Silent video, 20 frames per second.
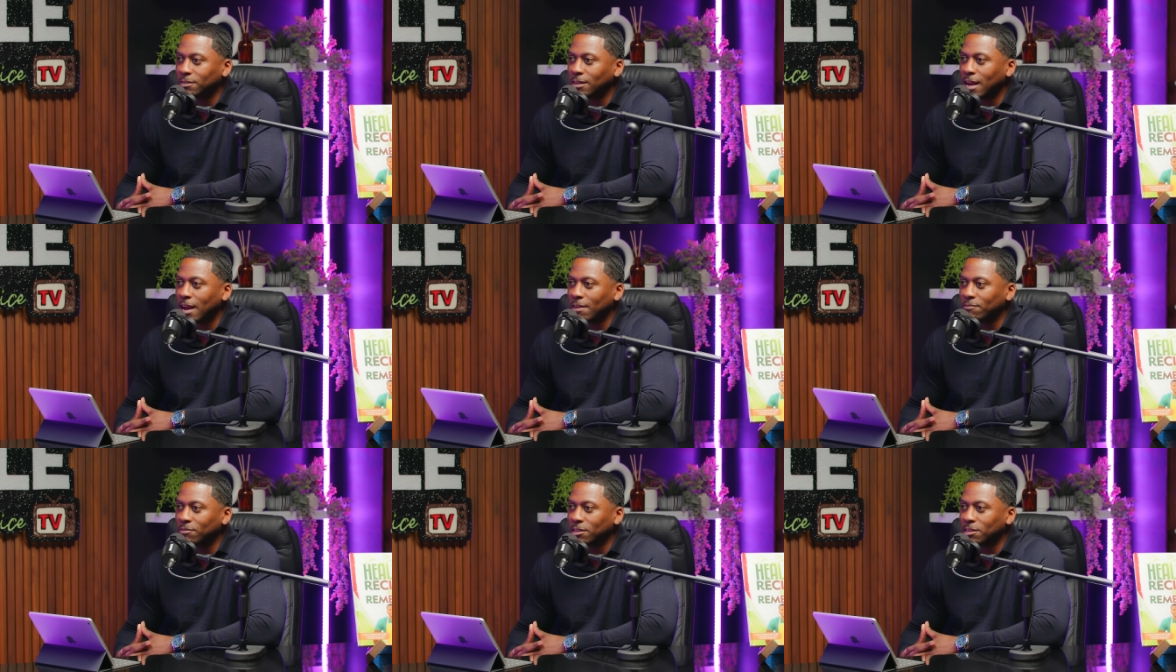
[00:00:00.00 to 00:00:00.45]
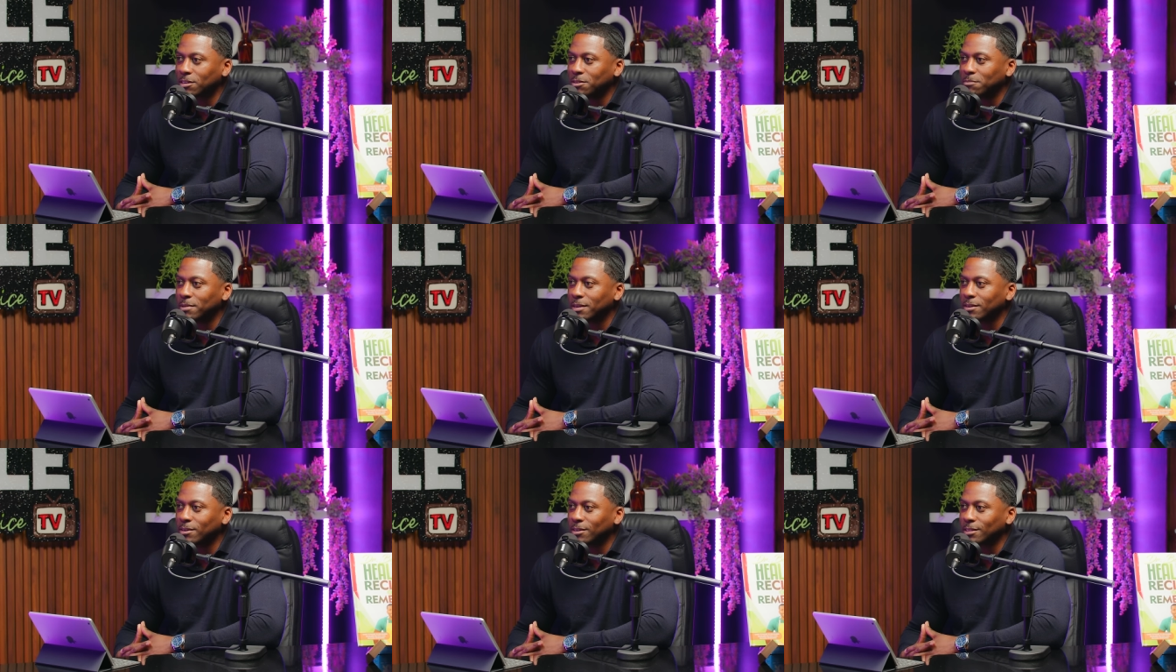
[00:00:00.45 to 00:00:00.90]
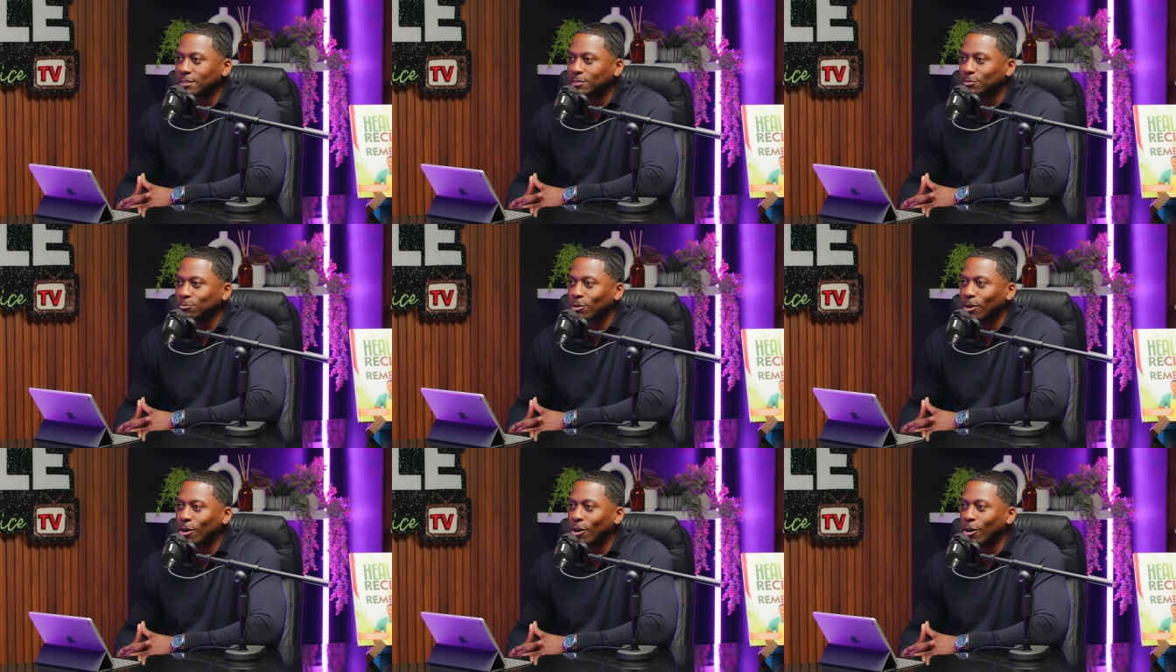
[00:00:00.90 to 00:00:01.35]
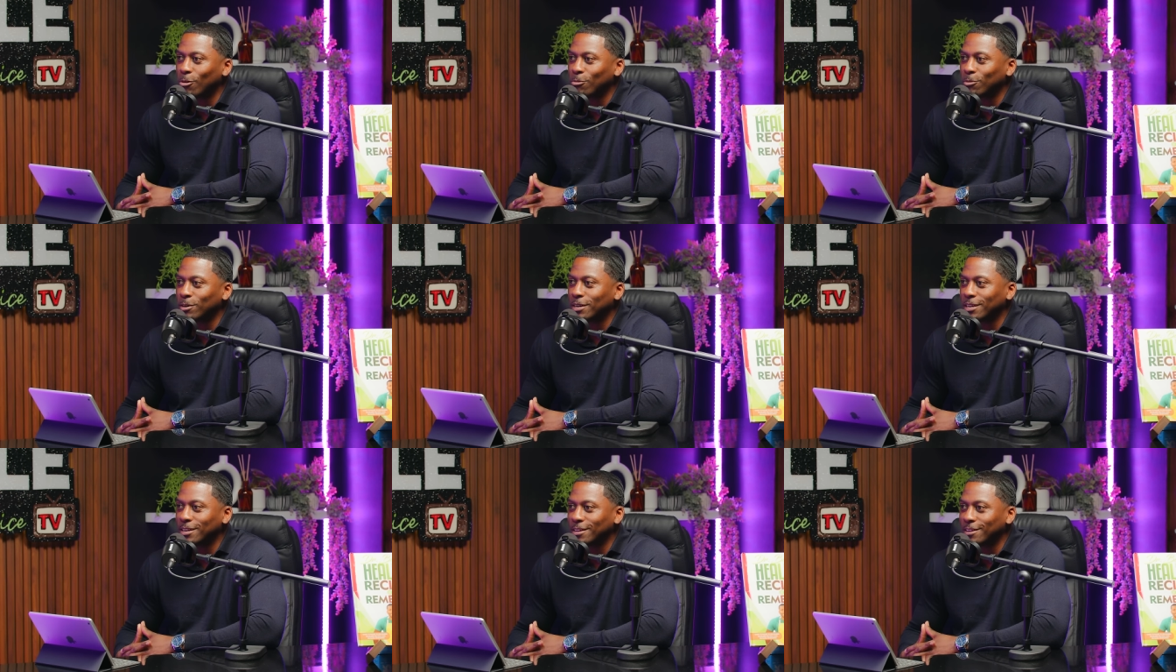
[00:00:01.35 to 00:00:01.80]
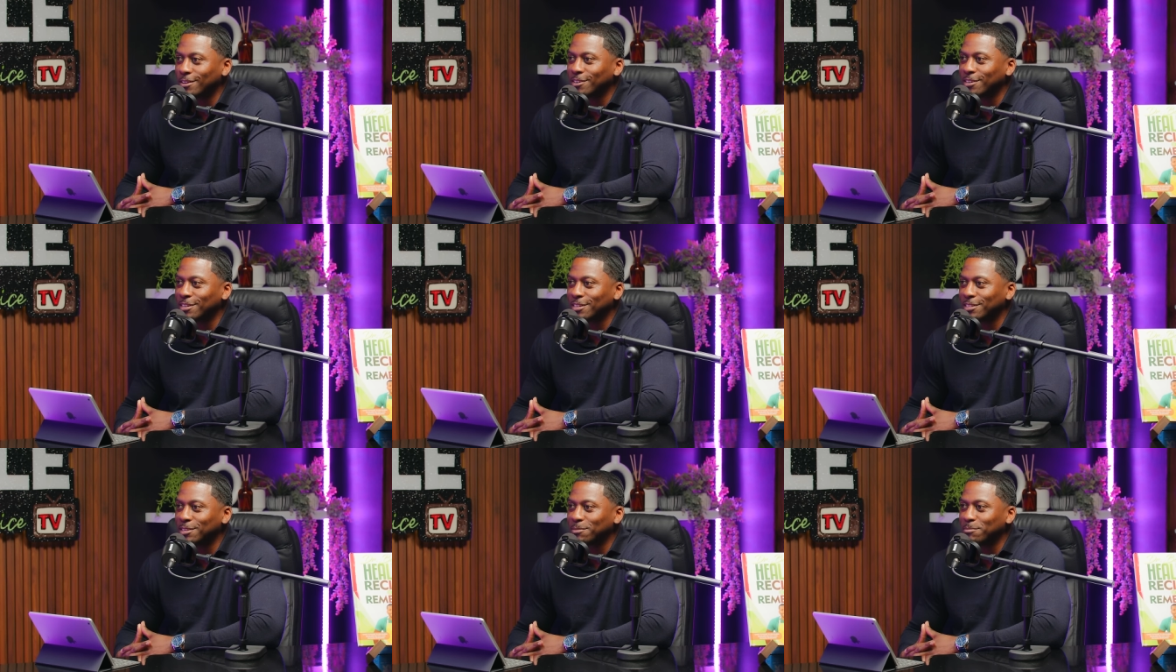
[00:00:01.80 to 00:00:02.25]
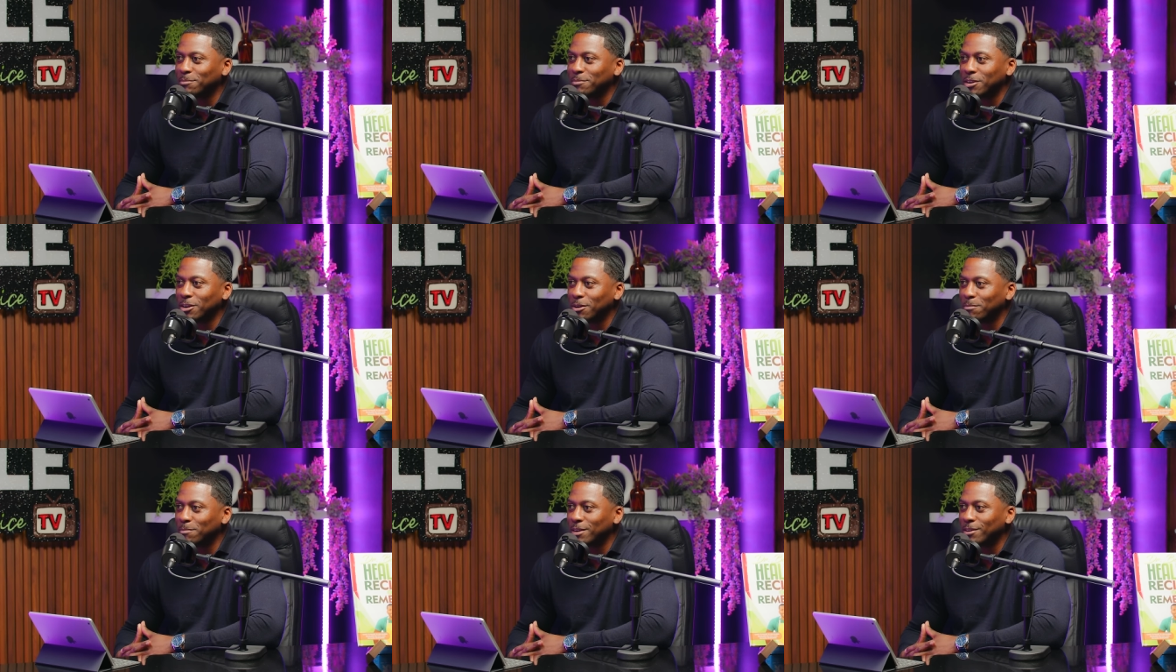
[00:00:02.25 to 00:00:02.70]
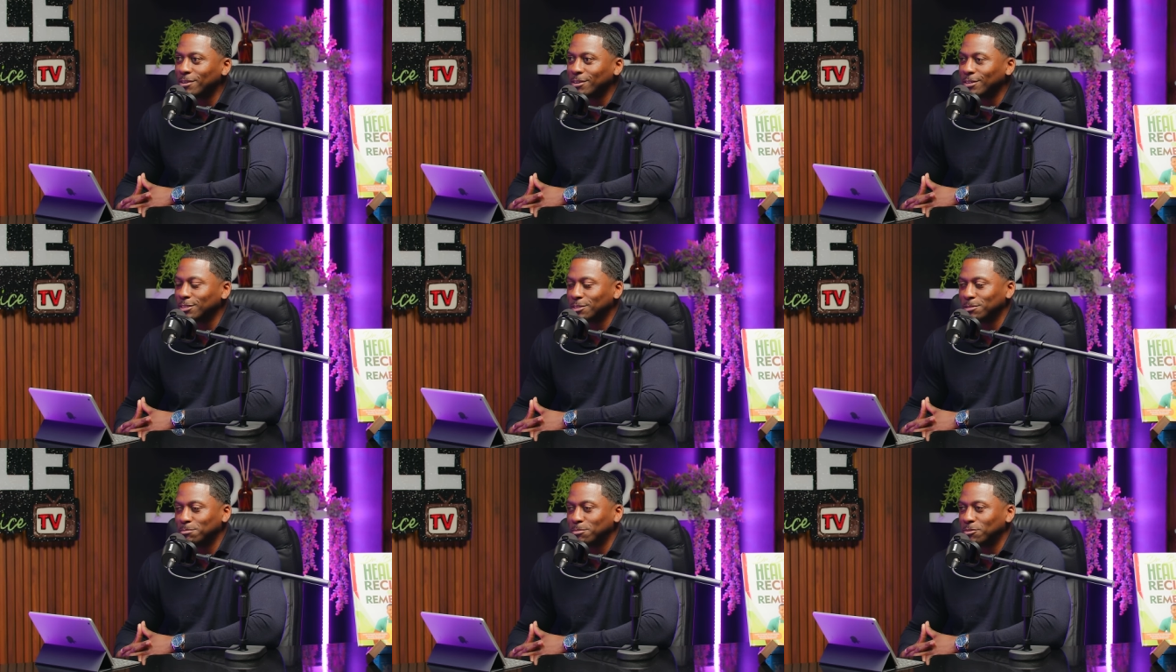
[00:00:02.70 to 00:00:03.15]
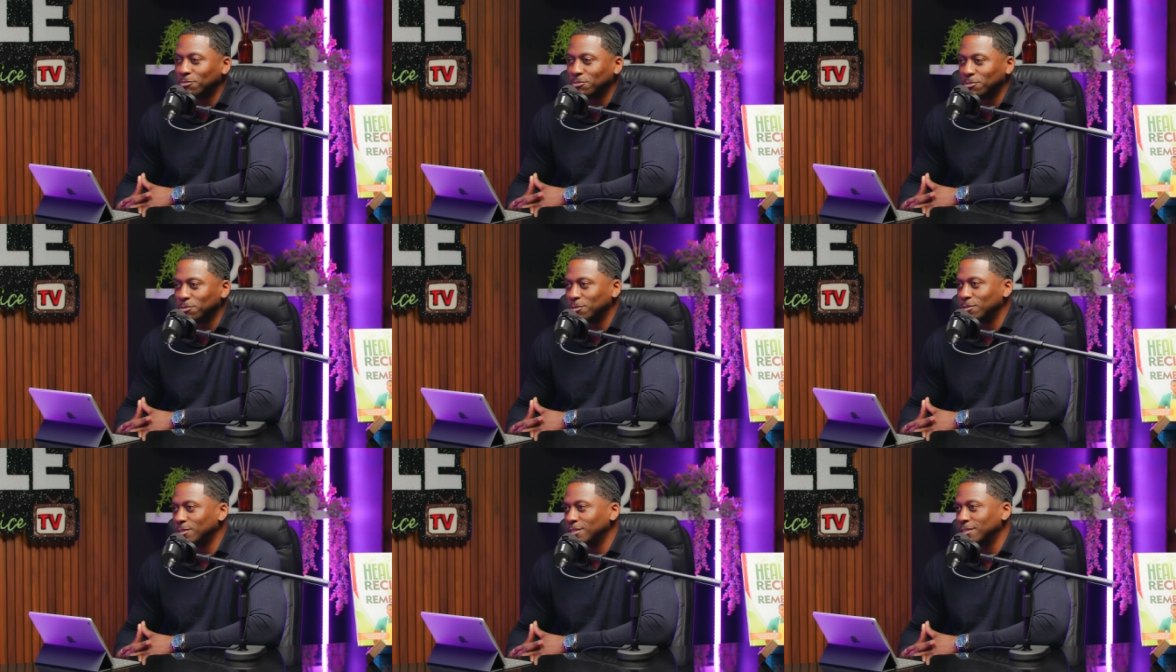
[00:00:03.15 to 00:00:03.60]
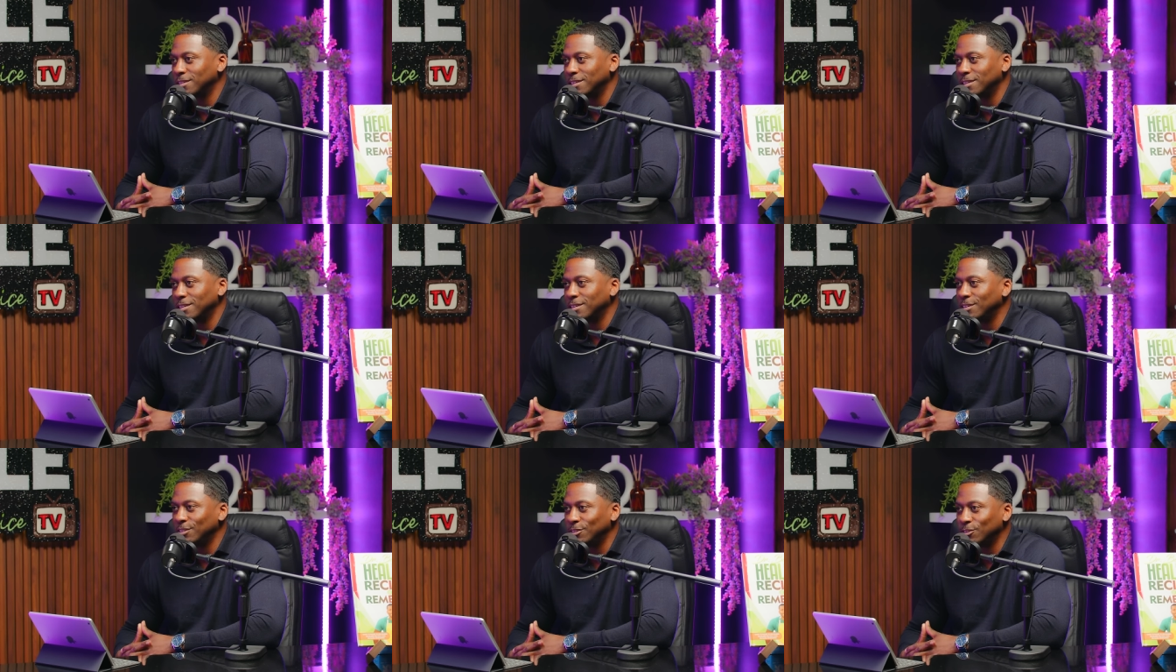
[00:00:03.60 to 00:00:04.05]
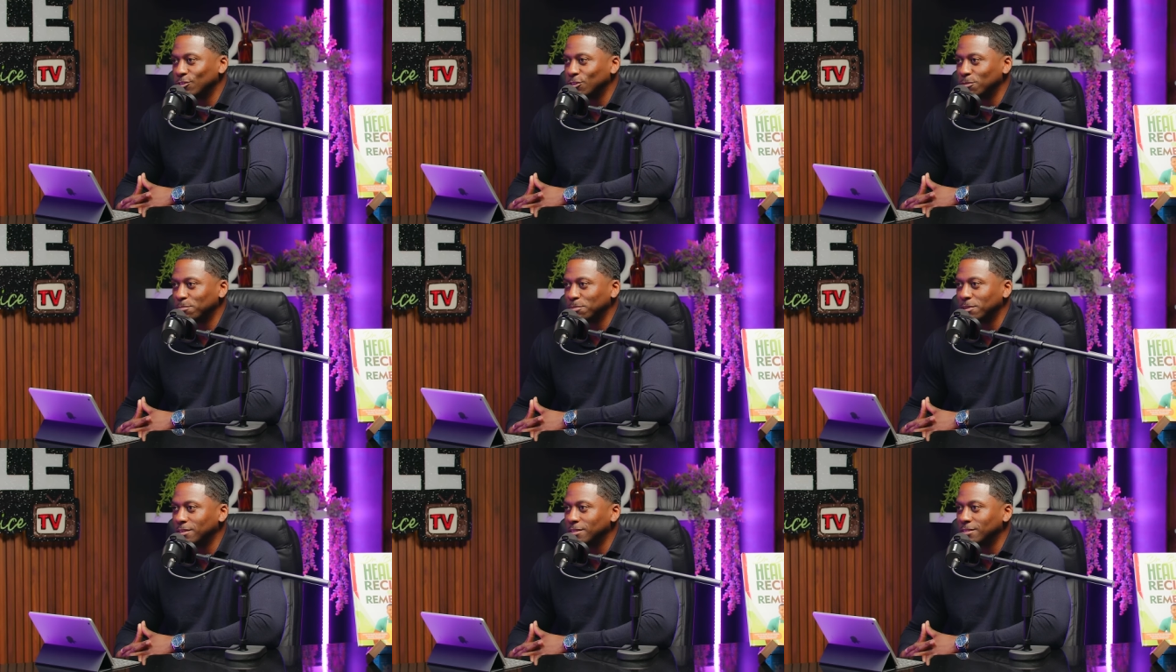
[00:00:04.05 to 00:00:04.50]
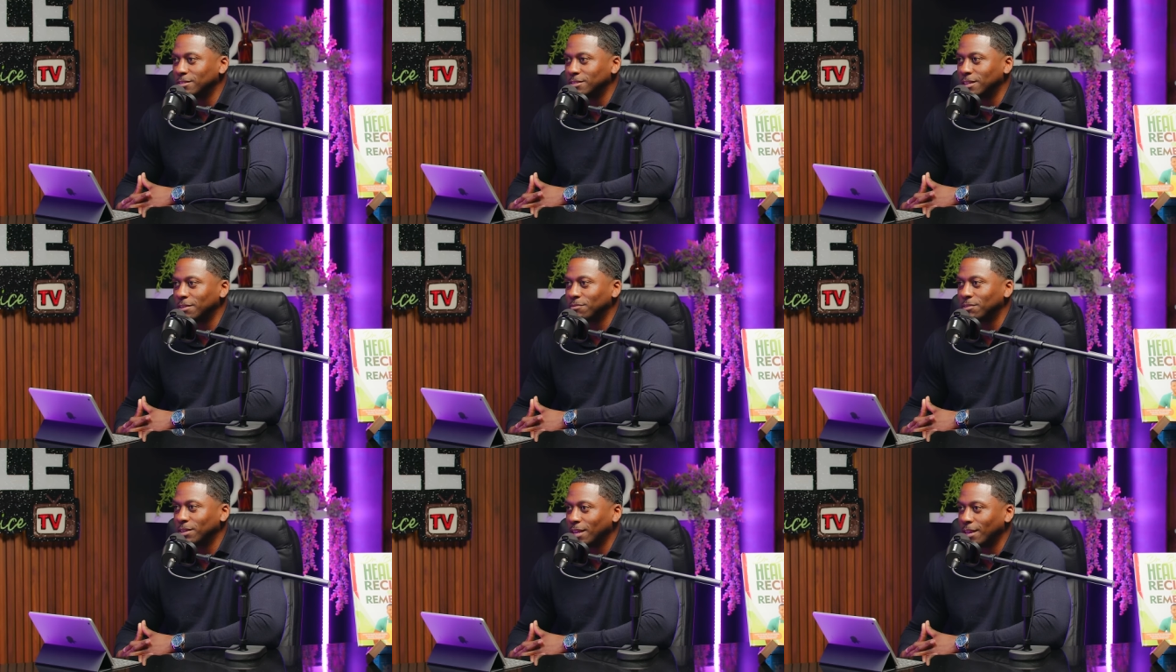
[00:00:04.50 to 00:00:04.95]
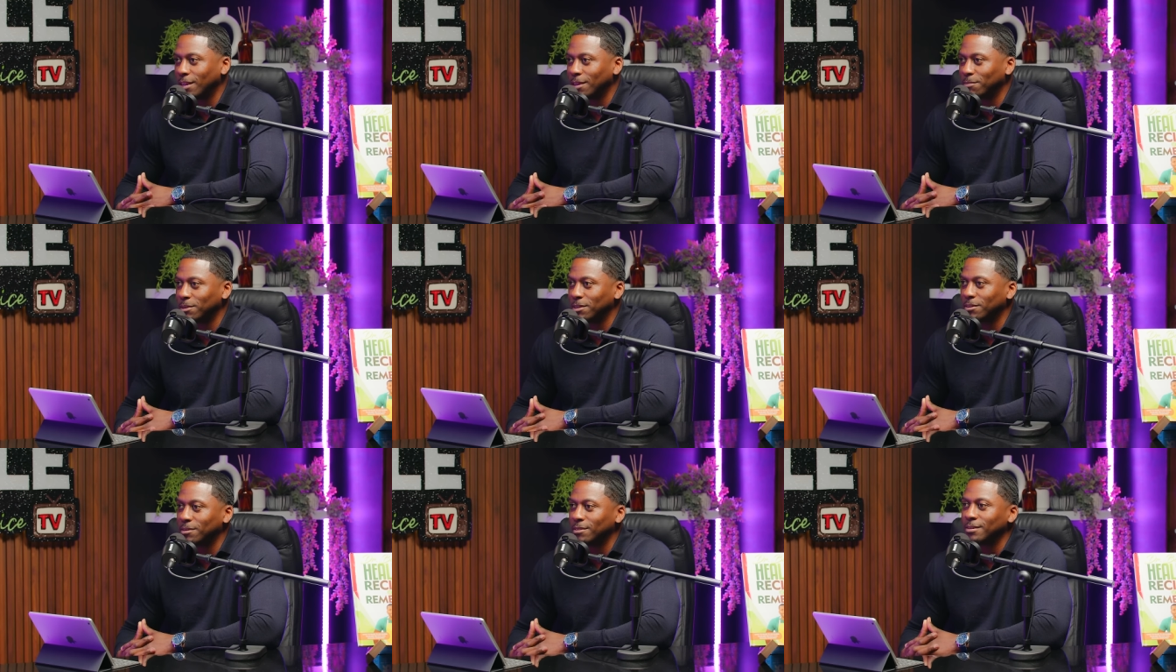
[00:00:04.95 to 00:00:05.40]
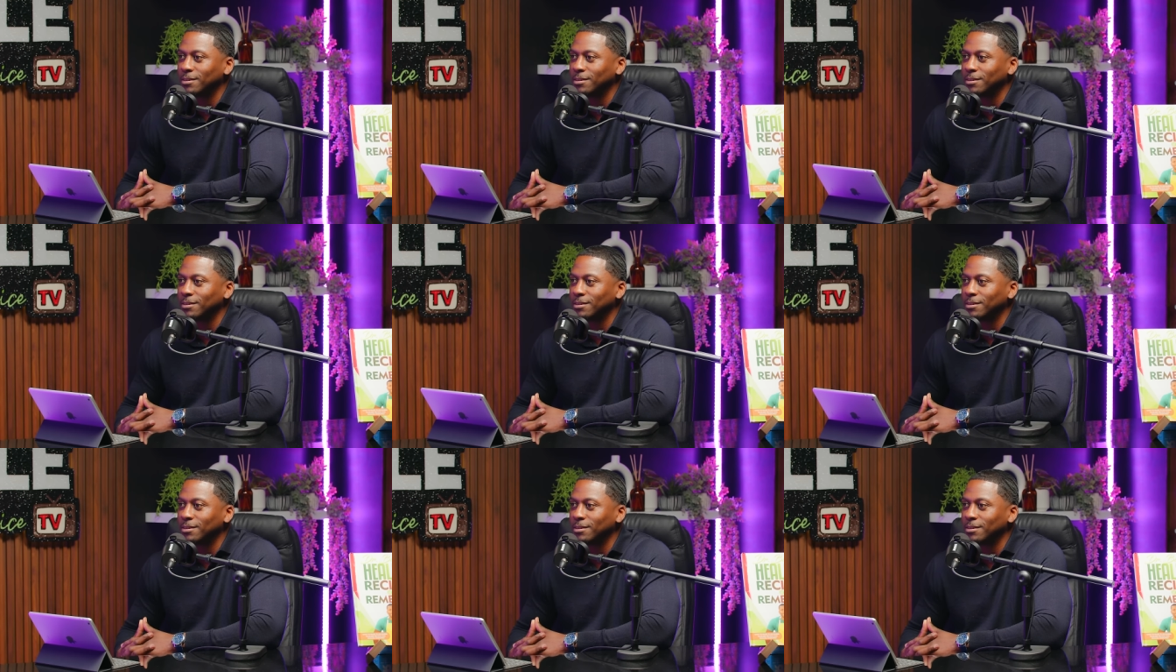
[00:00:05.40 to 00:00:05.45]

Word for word: African Americans were already here in the Americas before any Europeans ever came here.